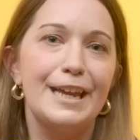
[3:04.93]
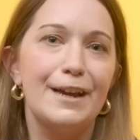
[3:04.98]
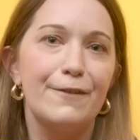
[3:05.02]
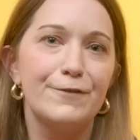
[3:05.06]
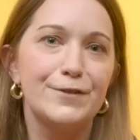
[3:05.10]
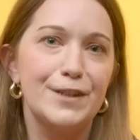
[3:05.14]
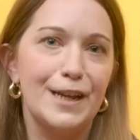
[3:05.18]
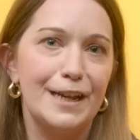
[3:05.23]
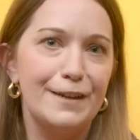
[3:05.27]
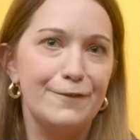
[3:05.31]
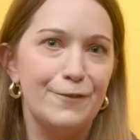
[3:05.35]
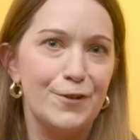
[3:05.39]
they have
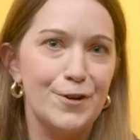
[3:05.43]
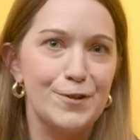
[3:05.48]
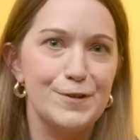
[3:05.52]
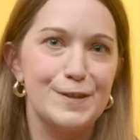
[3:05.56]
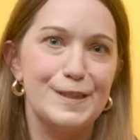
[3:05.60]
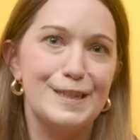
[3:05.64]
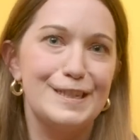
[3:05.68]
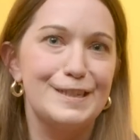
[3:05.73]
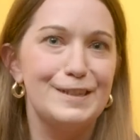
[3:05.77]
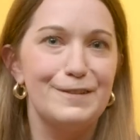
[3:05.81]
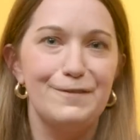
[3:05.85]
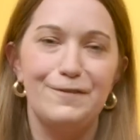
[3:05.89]

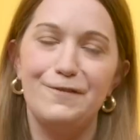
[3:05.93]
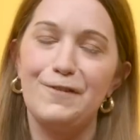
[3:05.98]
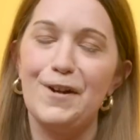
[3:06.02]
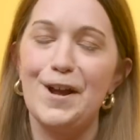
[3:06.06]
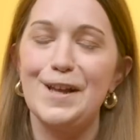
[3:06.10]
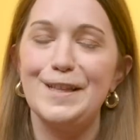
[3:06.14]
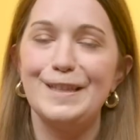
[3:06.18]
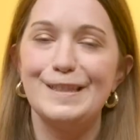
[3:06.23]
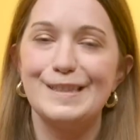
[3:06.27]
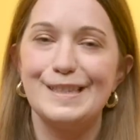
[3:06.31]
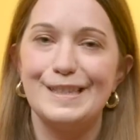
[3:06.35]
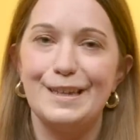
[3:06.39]
diverse
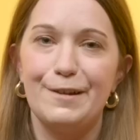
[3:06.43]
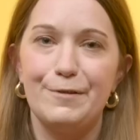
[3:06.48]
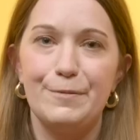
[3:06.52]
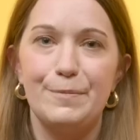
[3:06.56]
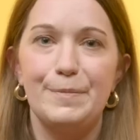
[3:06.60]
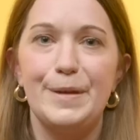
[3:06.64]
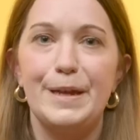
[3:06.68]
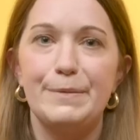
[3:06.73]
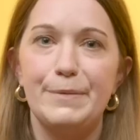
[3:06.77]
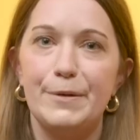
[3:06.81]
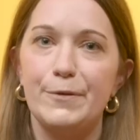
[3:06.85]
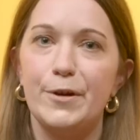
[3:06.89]
friends that would
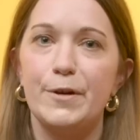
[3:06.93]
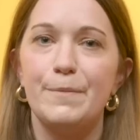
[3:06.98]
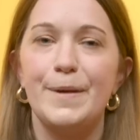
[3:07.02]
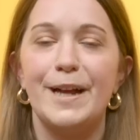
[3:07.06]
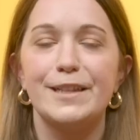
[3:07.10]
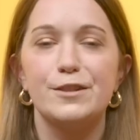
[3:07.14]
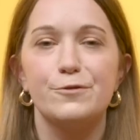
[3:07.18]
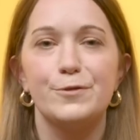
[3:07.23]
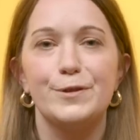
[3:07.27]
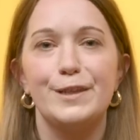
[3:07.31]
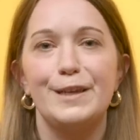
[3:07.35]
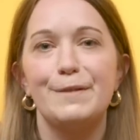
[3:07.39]
make me want to
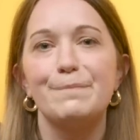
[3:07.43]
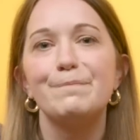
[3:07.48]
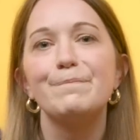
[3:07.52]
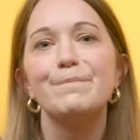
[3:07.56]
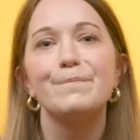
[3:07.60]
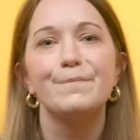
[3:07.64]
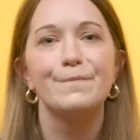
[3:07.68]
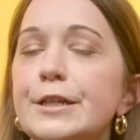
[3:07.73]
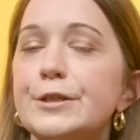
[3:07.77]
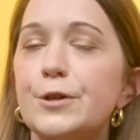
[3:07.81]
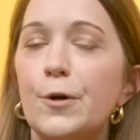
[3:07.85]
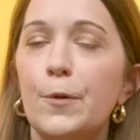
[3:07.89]
match with them.
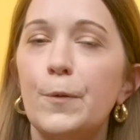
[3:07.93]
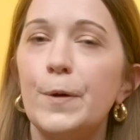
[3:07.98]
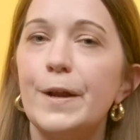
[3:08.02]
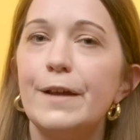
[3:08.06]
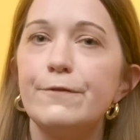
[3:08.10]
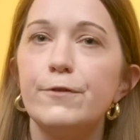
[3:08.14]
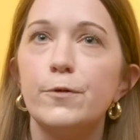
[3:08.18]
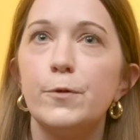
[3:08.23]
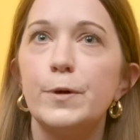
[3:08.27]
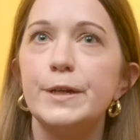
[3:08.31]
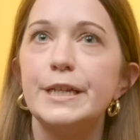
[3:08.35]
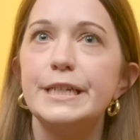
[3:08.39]
I don't want
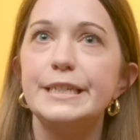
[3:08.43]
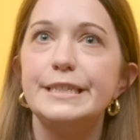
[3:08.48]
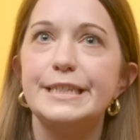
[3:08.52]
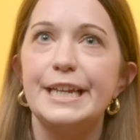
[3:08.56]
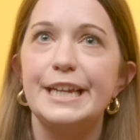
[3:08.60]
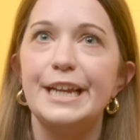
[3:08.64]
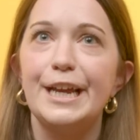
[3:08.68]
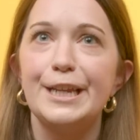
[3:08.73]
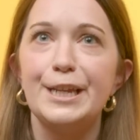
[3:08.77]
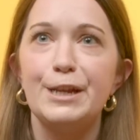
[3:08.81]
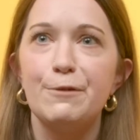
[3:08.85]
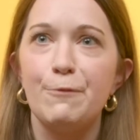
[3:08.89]
ever want to
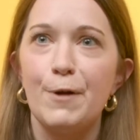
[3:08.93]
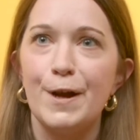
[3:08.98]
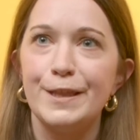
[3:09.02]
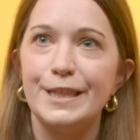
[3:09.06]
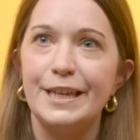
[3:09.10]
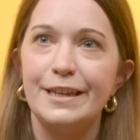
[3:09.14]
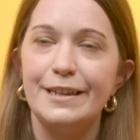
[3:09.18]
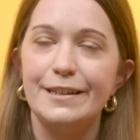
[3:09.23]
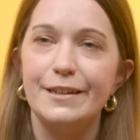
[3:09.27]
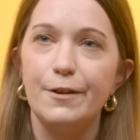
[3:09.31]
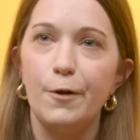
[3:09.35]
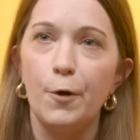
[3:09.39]
date anyone
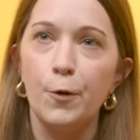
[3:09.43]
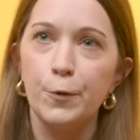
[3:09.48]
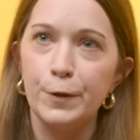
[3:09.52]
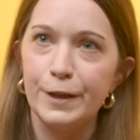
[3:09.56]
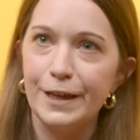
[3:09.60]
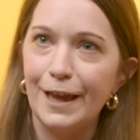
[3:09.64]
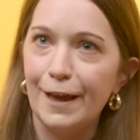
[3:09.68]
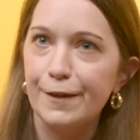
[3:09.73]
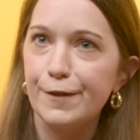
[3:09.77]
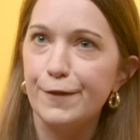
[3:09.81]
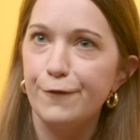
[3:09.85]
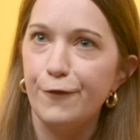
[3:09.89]
that
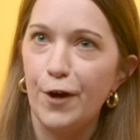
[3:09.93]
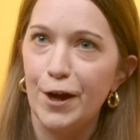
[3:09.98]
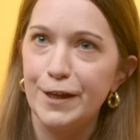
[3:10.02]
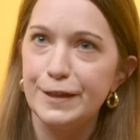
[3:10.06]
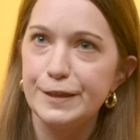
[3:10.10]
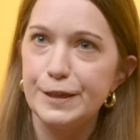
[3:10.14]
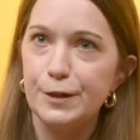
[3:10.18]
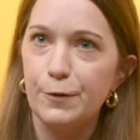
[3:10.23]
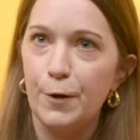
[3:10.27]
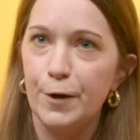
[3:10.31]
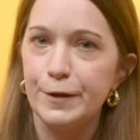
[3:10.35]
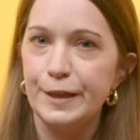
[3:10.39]
only has
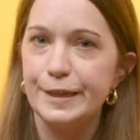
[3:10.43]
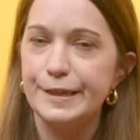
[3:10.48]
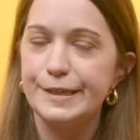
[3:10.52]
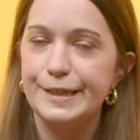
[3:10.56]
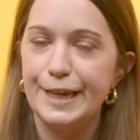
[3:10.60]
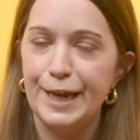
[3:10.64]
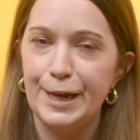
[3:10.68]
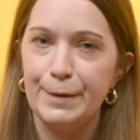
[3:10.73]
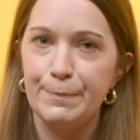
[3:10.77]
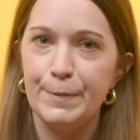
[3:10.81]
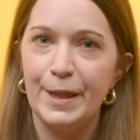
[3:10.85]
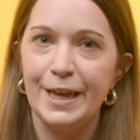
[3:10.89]
friends who are the
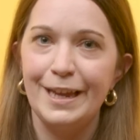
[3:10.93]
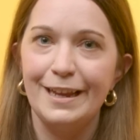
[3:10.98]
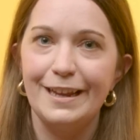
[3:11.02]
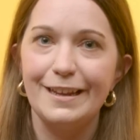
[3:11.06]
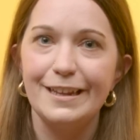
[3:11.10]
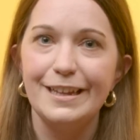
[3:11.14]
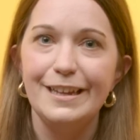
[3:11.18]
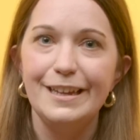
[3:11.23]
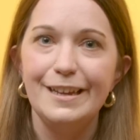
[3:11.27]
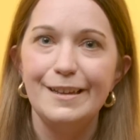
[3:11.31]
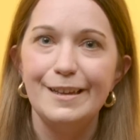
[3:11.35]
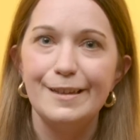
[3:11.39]
same like
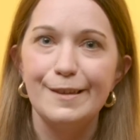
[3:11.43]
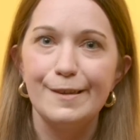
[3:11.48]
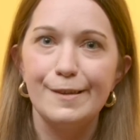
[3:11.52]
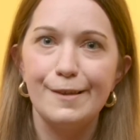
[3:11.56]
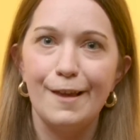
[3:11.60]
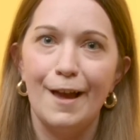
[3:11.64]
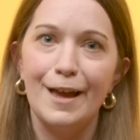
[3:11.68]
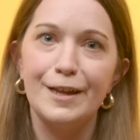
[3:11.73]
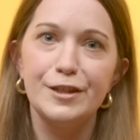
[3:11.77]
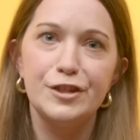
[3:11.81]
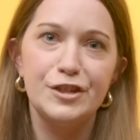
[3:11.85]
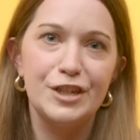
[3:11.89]

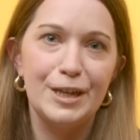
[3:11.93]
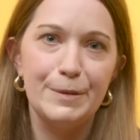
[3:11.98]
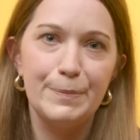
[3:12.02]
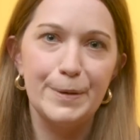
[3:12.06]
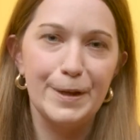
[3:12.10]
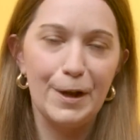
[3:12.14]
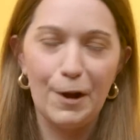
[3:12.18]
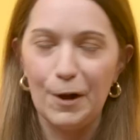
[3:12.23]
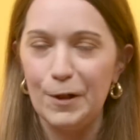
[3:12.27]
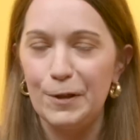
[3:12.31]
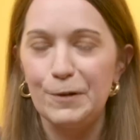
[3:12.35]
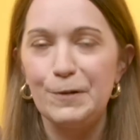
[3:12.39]
size, shape,
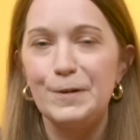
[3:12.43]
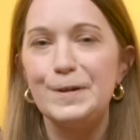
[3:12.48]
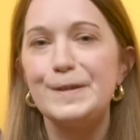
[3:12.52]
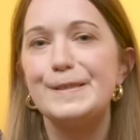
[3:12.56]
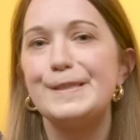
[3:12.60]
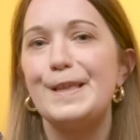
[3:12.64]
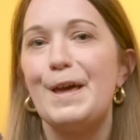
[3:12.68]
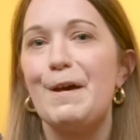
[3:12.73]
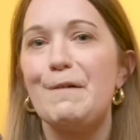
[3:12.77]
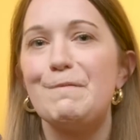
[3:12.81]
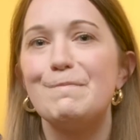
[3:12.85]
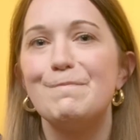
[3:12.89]
and color
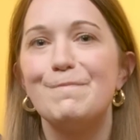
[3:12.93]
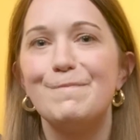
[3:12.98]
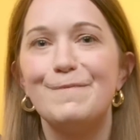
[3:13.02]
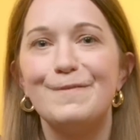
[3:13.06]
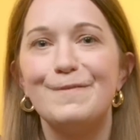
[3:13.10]
as them.